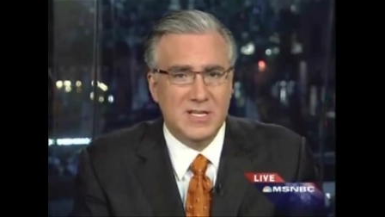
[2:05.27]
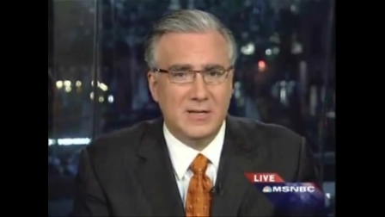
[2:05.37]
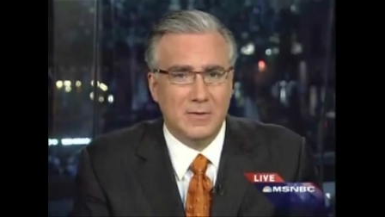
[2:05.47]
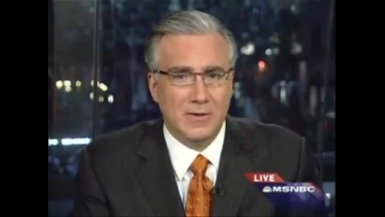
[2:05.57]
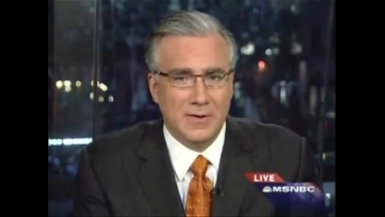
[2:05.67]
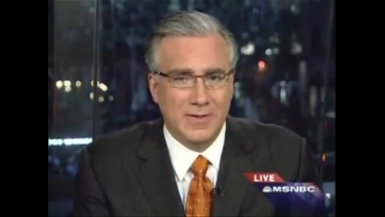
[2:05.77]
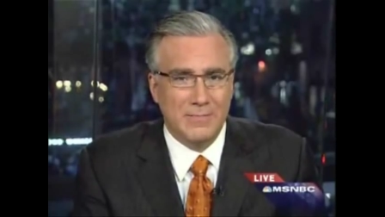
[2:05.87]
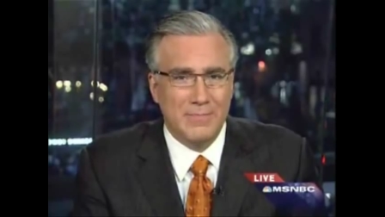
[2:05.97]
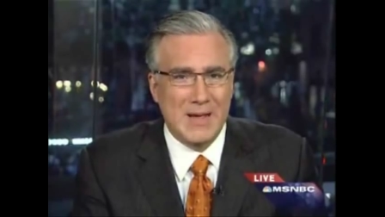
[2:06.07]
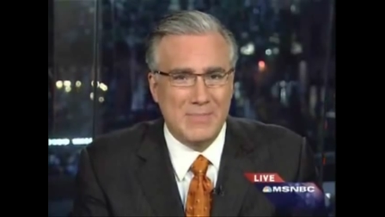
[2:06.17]
Tiller,
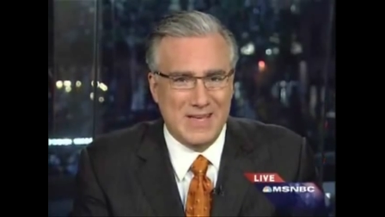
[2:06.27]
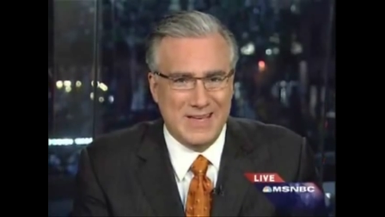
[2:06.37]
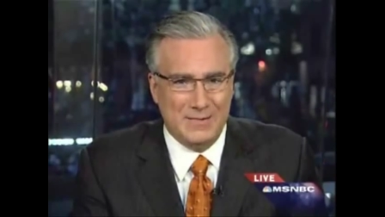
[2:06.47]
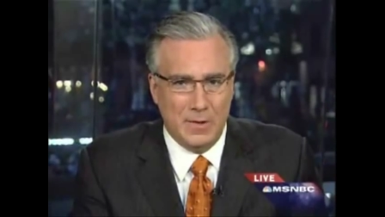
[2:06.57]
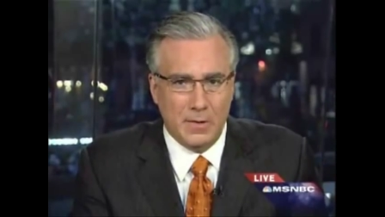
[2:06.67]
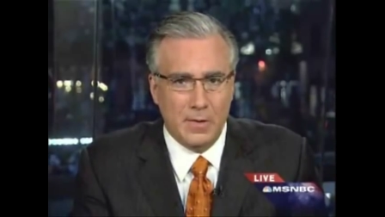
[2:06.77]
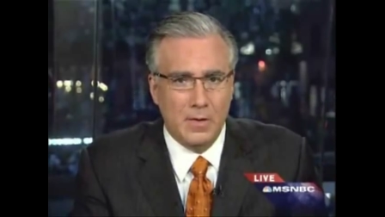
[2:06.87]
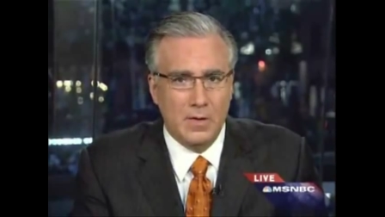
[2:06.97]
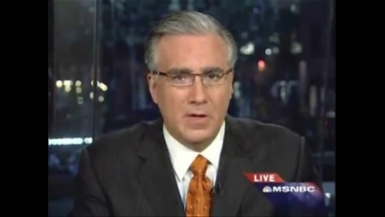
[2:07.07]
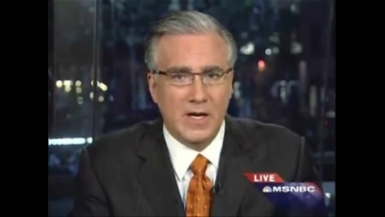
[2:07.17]
the baby killer.
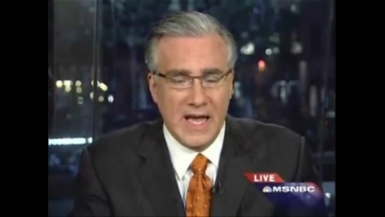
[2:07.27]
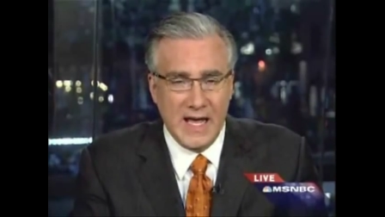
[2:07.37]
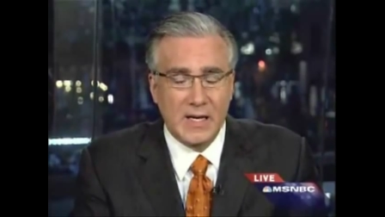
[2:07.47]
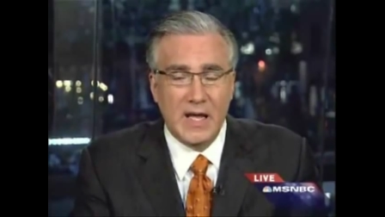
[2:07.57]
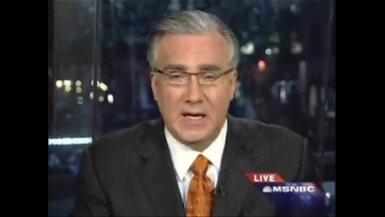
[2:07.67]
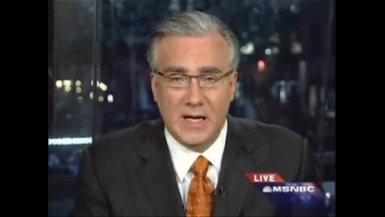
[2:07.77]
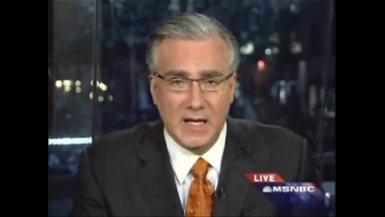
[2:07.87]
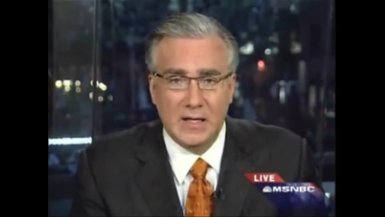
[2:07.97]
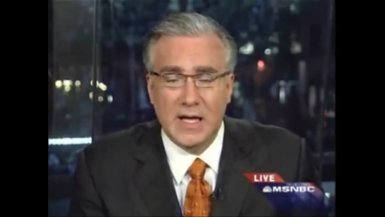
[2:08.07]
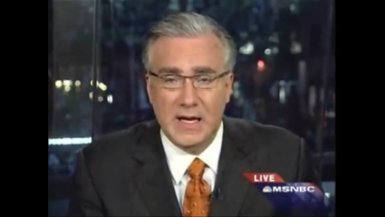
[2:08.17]
Again and
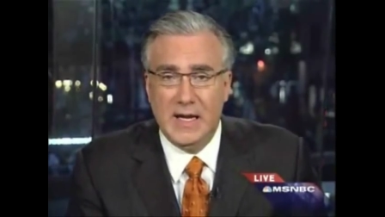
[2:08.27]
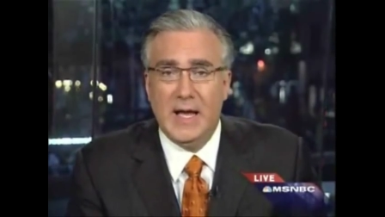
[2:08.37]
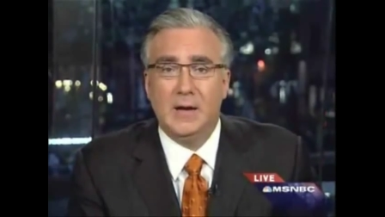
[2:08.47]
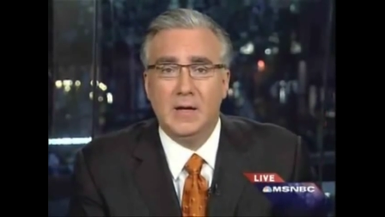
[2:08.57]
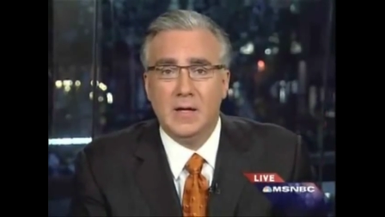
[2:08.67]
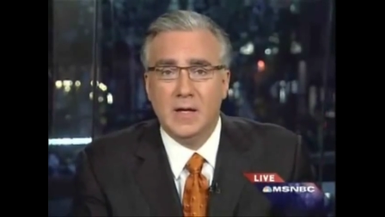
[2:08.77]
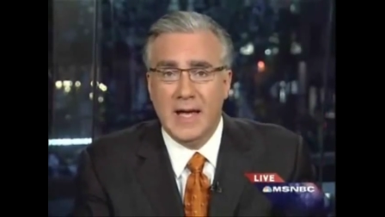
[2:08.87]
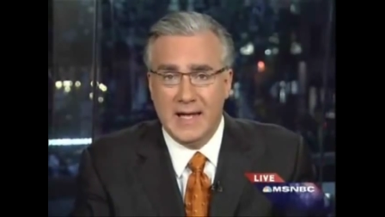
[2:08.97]
again and again.